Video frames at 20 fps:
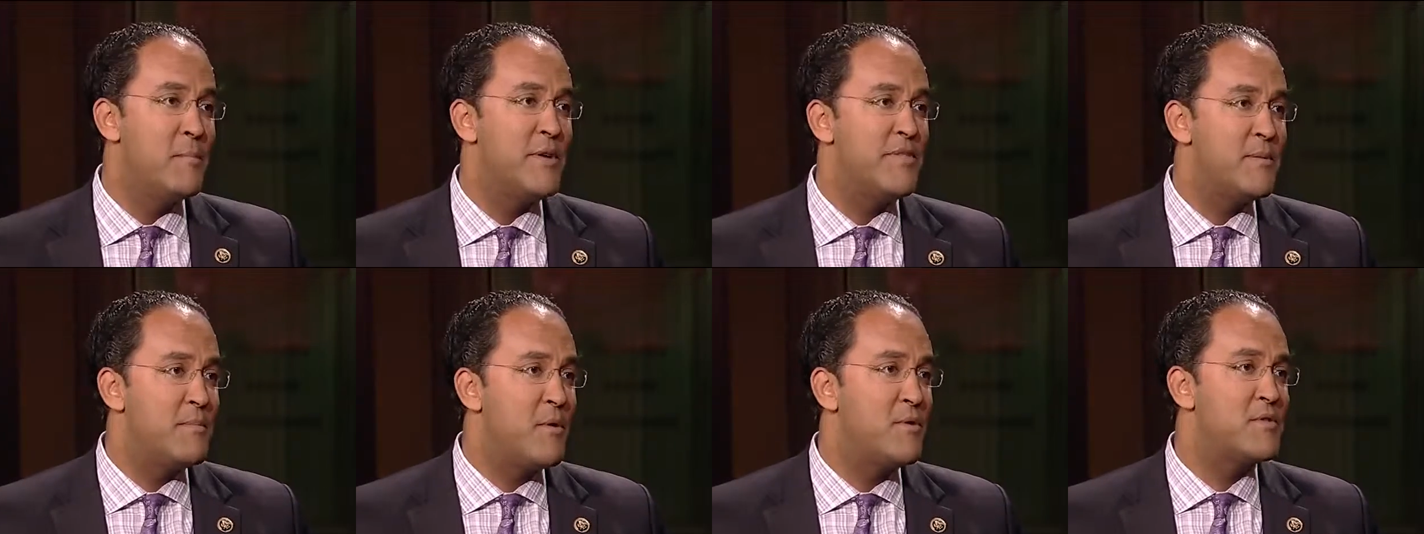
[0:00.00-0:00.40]

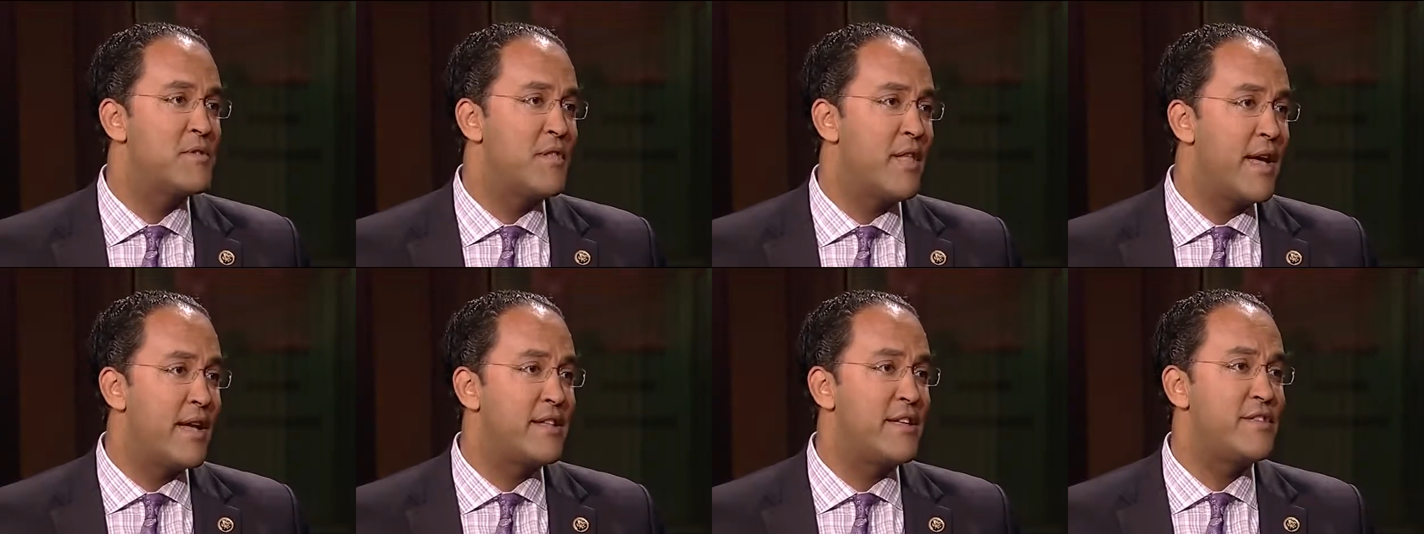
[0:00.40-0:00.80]
But the
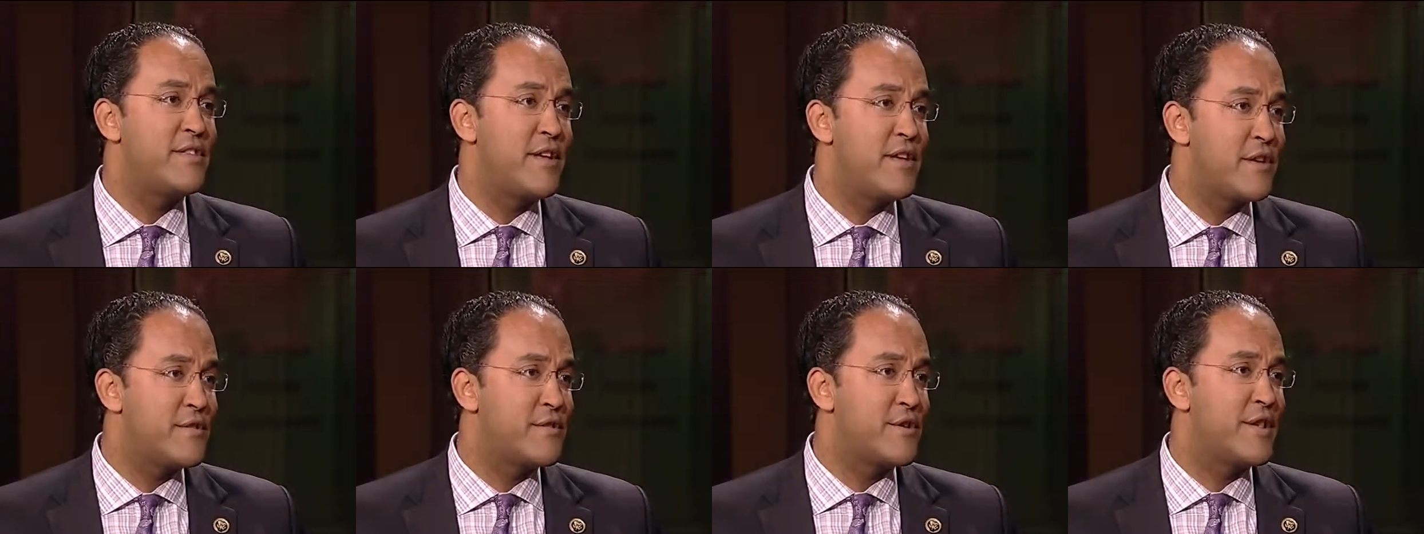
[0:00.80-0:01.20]
most likely
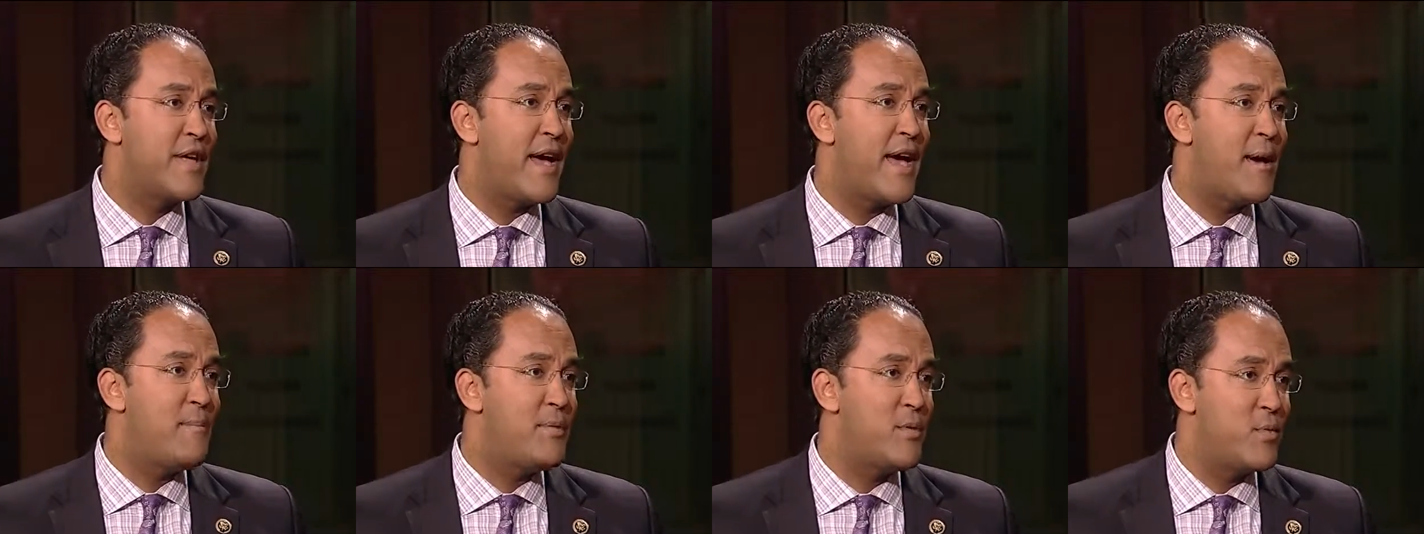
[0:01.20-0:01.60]
thing that's going
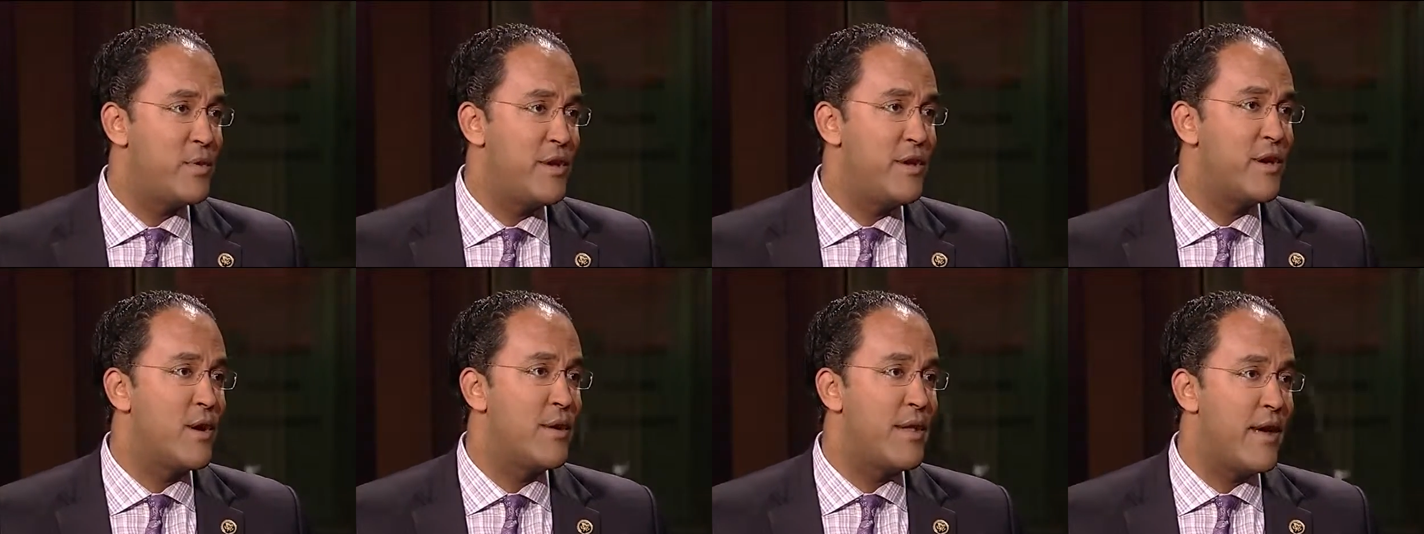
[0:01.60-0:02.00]
to happen when
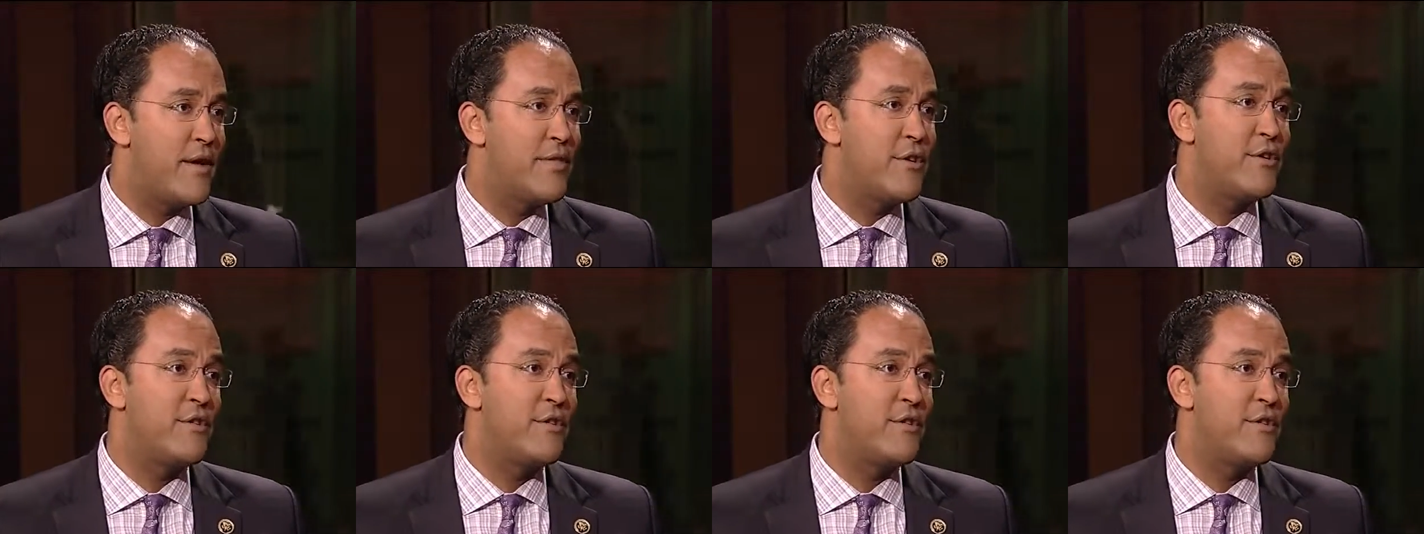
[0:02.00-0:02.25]
you go down